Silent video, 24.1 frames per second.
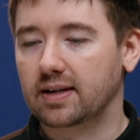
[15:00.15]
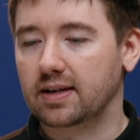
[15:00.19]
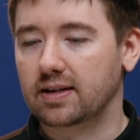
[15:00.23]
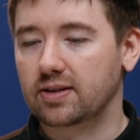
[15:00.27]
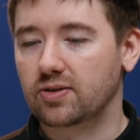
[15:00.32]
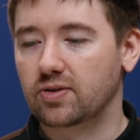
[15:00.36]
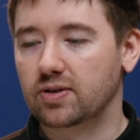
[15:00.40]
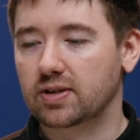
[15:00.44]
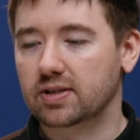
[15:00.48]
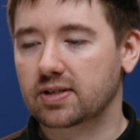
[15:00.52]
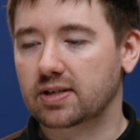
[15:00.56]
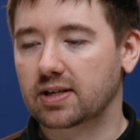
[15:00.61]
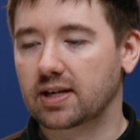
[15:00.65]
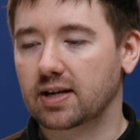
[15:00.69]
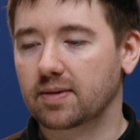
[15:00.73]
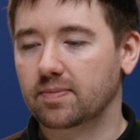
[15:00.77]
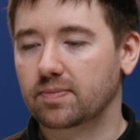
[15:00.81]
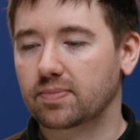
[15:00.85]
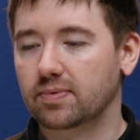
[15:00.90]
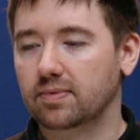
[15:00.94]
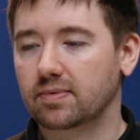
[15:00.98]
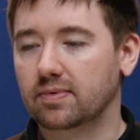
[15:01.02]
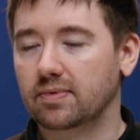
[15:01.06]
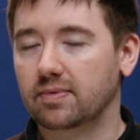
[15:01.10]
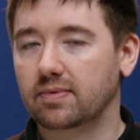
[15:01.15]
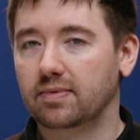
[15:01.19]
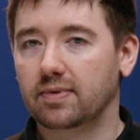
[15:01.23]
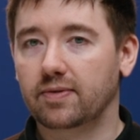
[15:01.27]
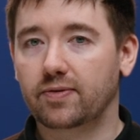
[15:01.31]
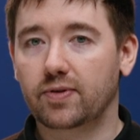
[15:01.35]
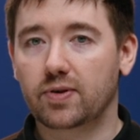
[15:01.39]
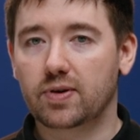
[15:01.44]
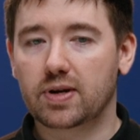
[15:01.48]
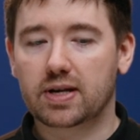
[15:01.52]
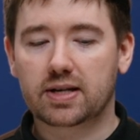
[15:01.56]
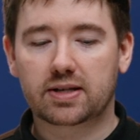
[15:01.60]
then you can skip
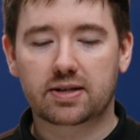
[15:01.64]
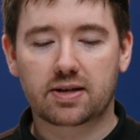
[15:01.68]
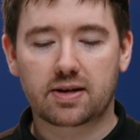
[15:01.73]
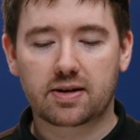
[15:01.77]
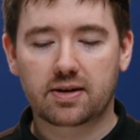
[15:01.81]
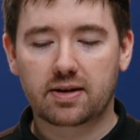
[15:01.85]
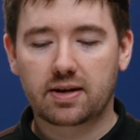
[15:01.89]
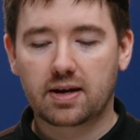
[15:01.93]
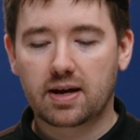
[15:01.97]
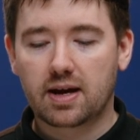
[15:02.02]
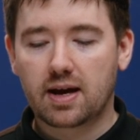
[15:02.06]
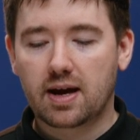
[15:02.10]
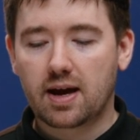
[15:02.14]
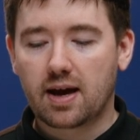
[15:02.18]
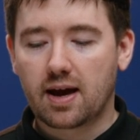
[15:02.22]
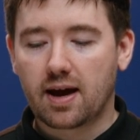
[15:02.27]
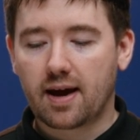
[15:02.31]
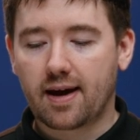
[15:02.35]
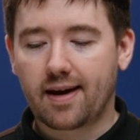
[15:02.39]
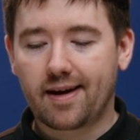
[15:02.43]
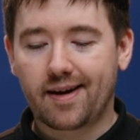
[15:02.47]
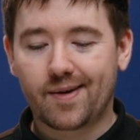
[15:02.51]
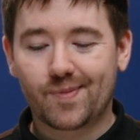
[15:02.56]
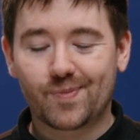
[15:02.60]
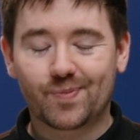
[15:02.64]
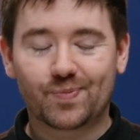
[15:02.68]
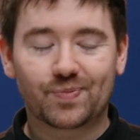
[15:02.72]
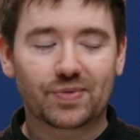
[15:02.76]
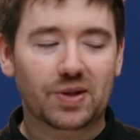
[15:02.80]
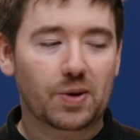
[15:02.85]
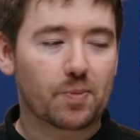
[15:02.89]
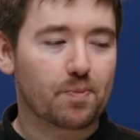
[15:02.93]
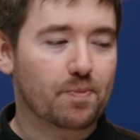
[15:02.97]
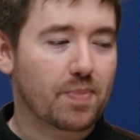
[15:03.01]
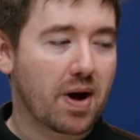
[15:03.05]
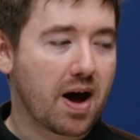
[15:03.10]
if you need to. Um,
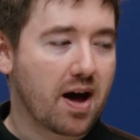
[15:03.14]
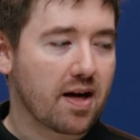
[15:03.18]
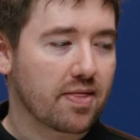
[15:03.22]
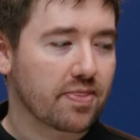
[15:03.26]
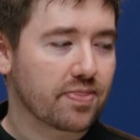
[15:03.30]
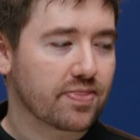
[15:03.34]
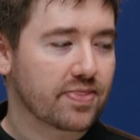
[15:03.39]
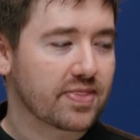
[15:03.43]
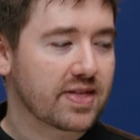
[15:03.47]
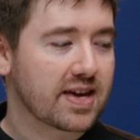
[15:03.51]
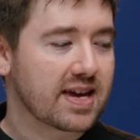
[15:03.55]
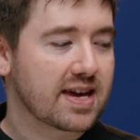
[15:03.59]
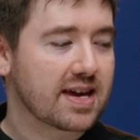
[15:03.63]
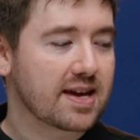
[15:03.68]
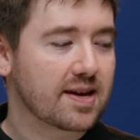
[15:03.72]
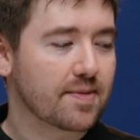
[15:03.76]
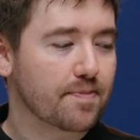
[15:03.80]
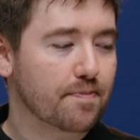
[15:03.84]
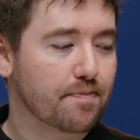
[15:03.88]
but the